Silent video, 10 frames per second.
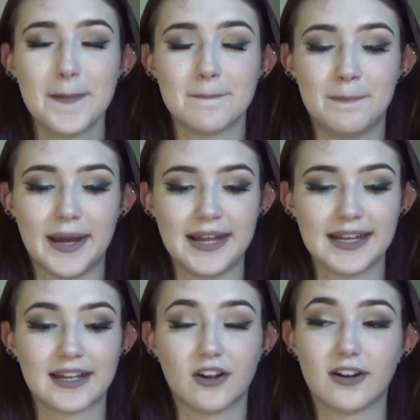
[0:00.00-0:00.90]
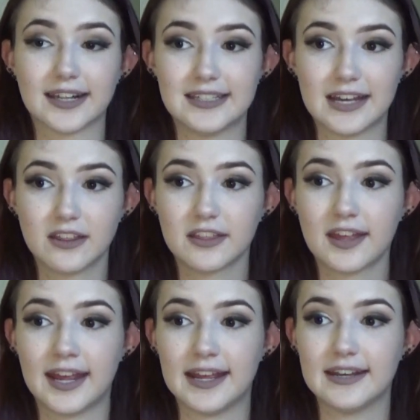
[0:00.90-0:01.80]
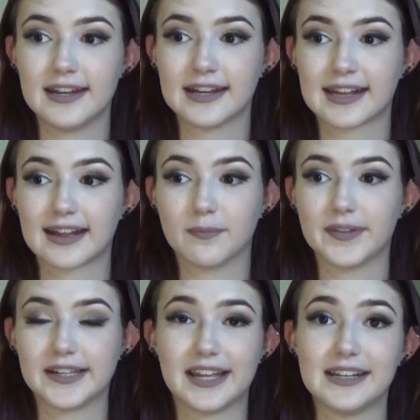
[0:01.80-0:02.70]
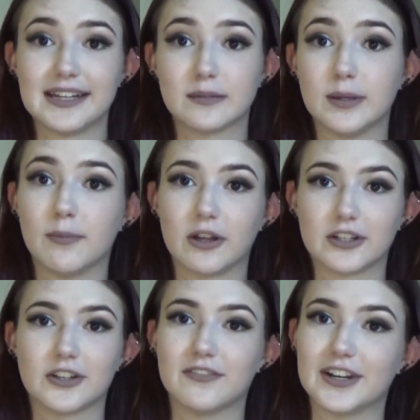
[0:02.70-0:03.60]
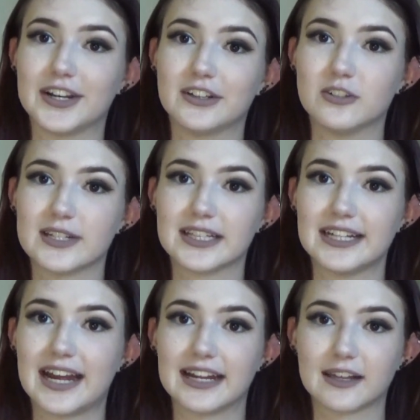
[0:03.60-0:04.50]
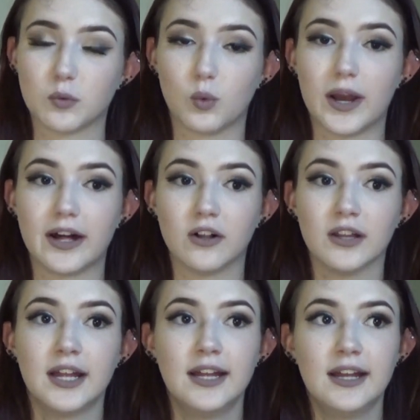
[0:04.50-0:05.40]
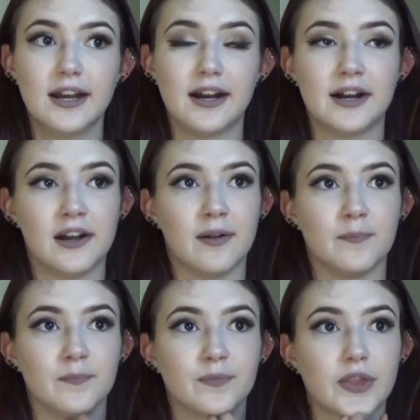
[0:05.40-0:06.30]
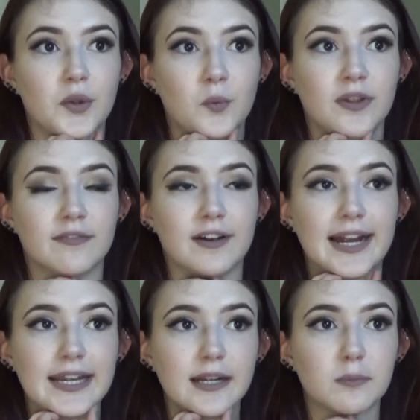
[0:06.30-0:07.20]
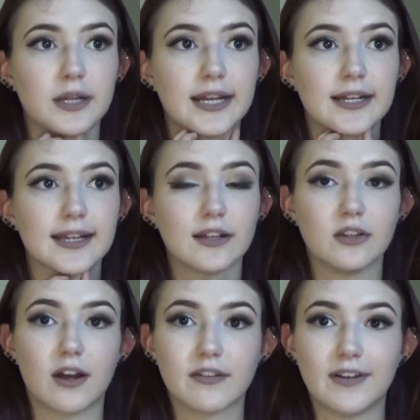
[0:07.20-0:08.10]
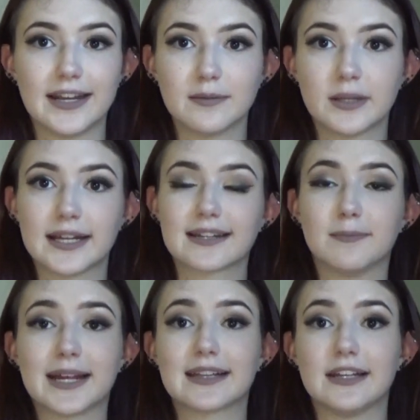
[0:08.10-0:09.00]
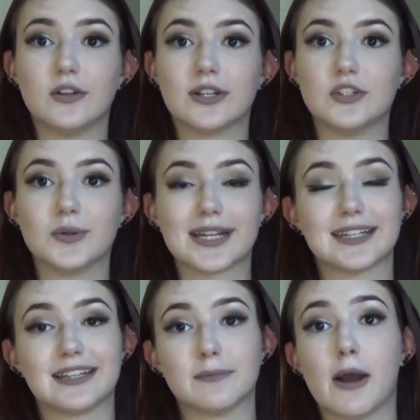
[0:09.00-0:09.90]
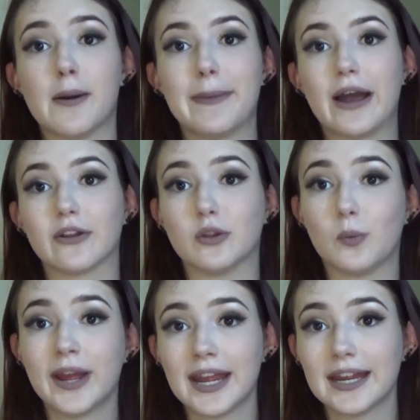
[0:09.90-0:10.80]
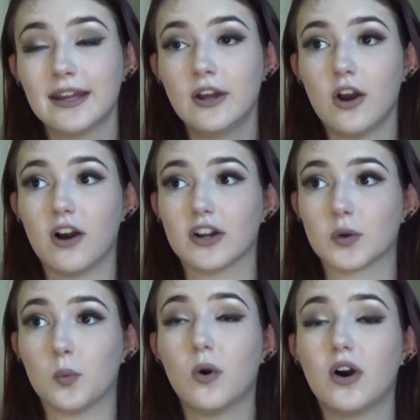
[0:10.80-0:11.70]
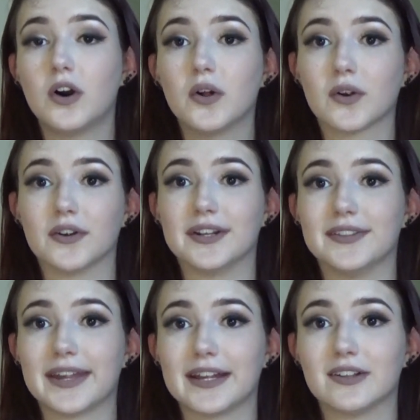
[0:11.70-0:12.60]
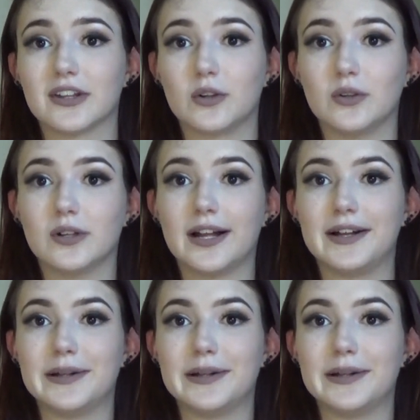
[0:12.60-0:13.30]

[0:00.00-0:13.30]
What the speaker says: But it can cause death, and it's something that needs to be monitored very closely as well. With vining plants, a lot of vining plants, the best thing you can do is stick them up out of the way on a wall or in like a little